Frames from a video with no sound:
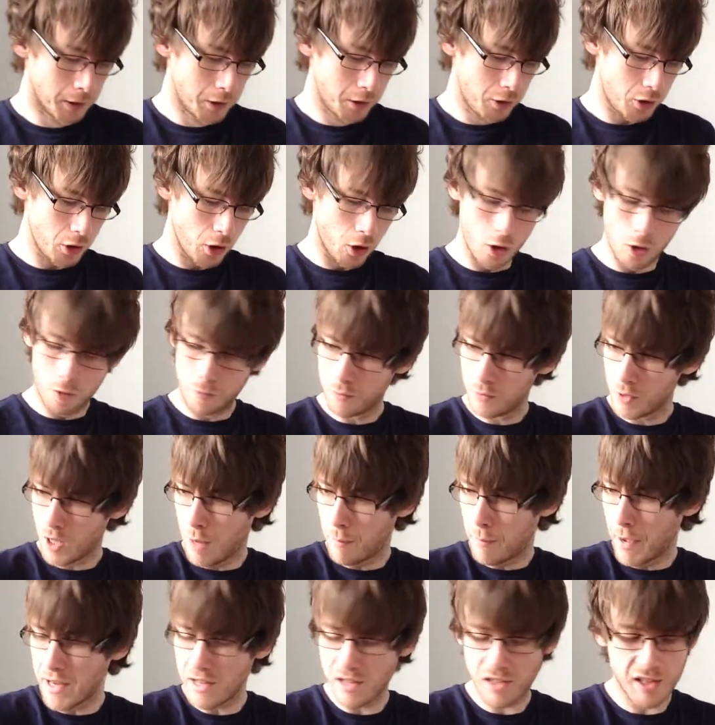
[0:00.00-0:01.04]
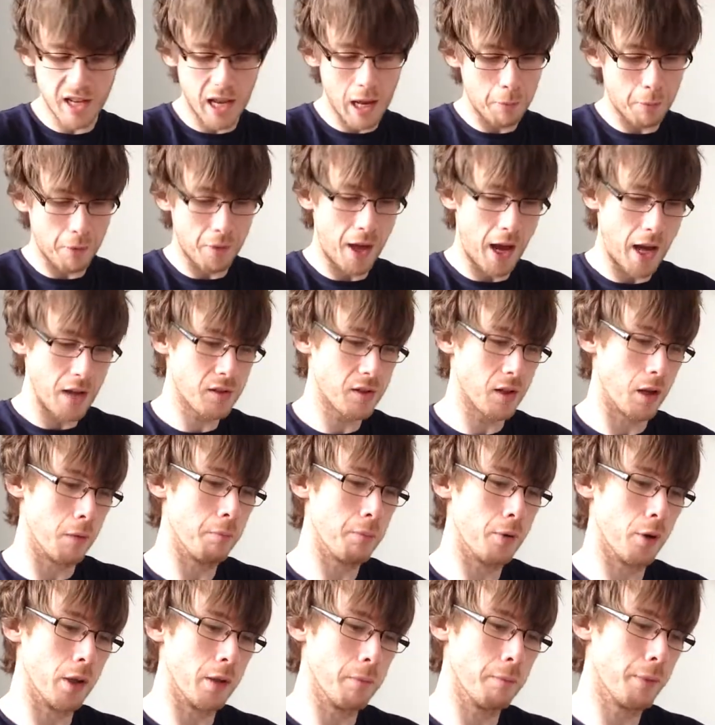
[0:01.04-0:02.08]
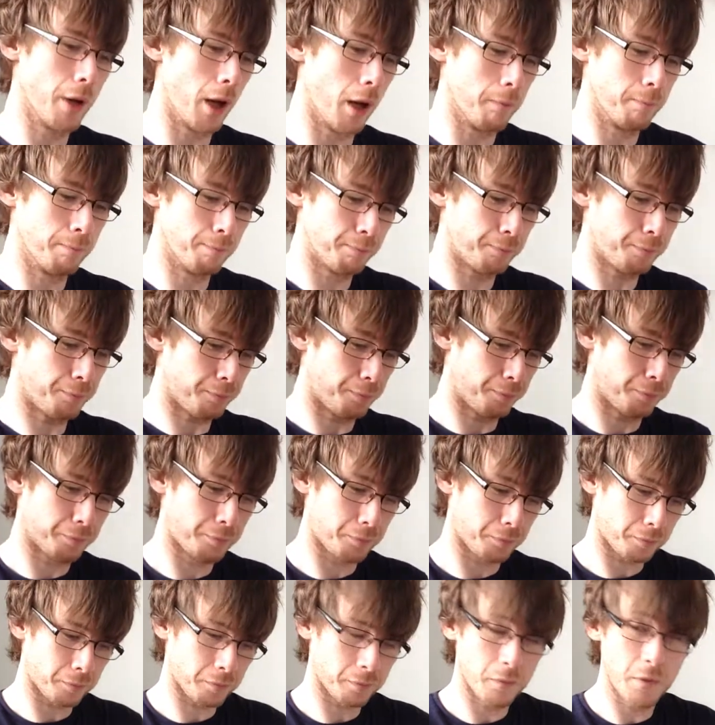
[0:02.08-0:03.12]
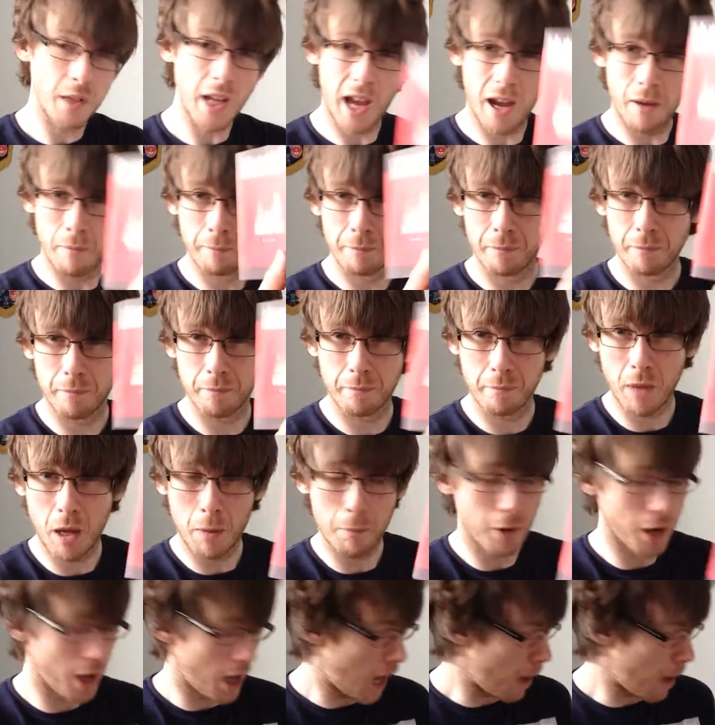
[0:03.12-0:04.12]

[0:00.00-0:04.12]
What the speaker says: So I might staple that at some point, but yeah, I'm pretty